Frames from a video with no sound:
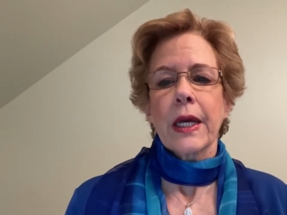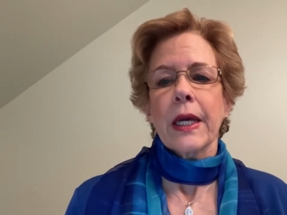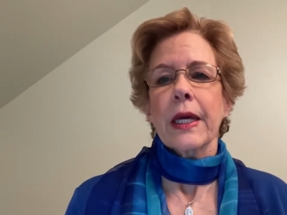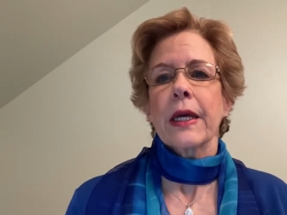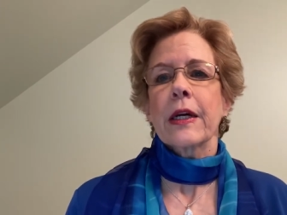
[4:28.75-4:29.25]

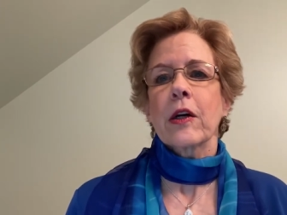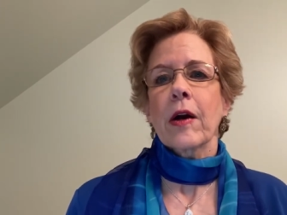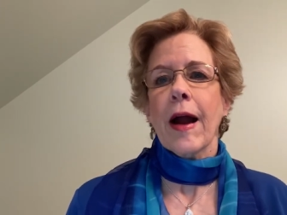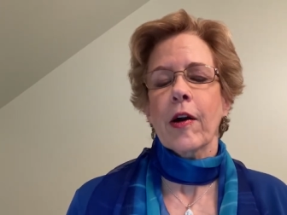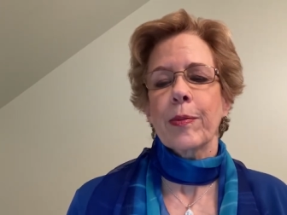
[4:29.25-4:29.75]
hear
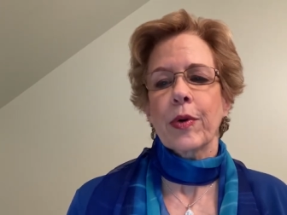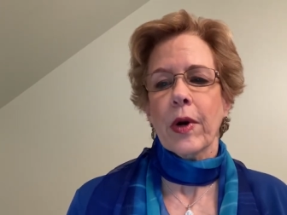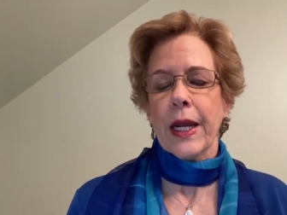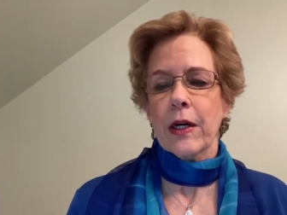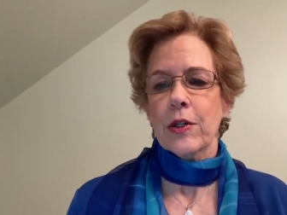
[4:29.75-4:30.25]
our
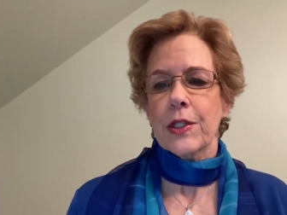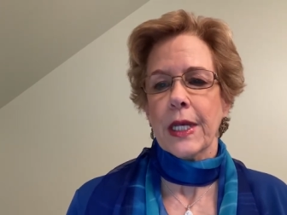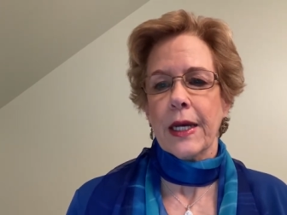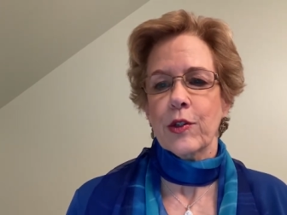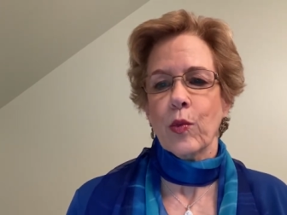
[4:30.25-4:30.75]
prayers
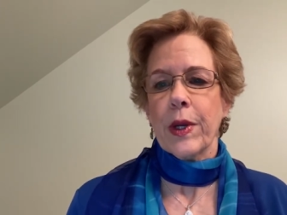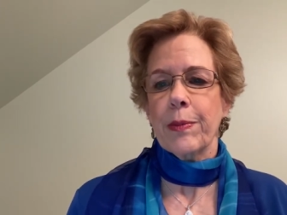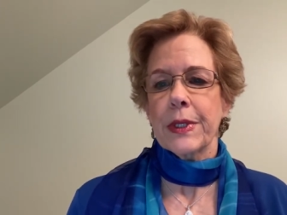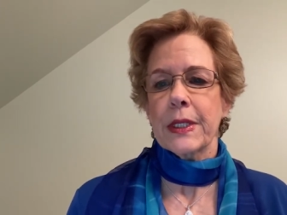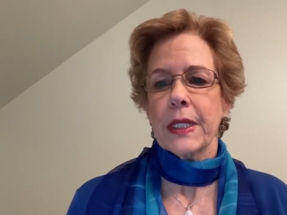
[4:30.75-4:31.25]
as we
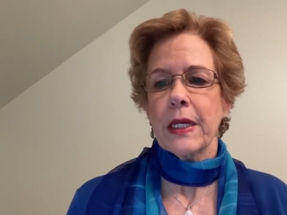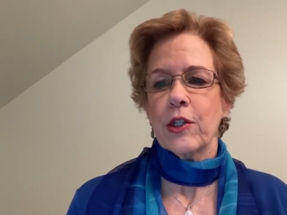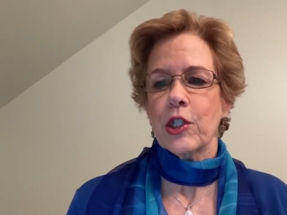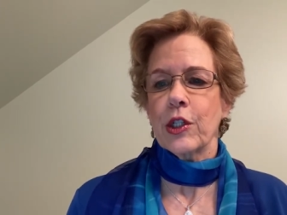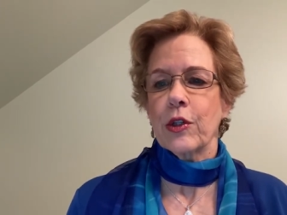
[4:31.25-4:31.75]

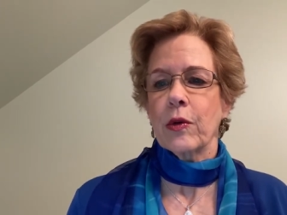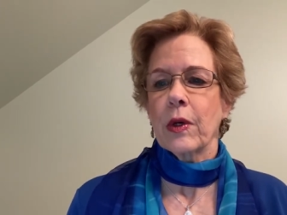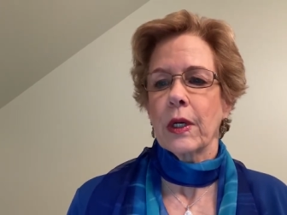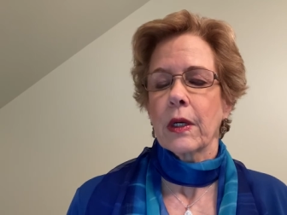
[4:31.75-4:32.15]
beseech you.